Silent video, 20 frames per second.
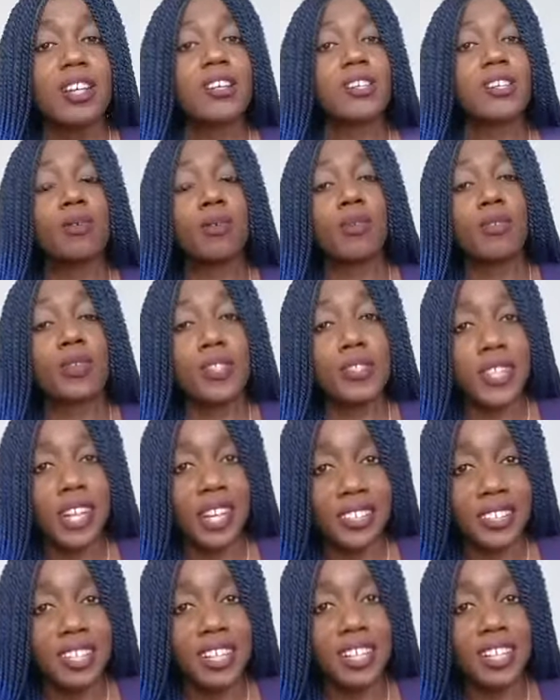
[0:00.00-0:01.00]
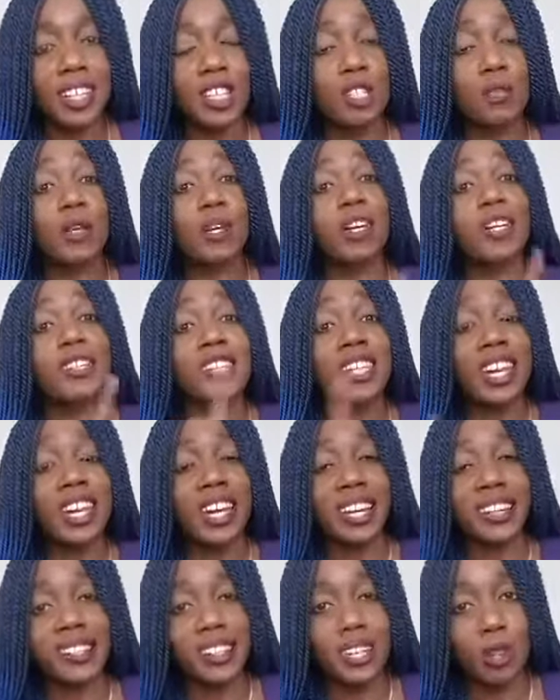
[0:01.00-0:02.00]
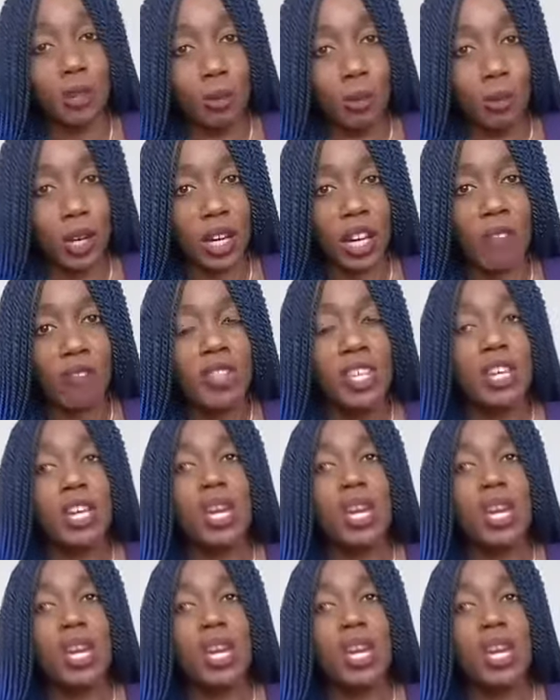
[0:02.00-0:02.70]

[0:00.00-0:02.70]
some of these ideas because they're getting in the way.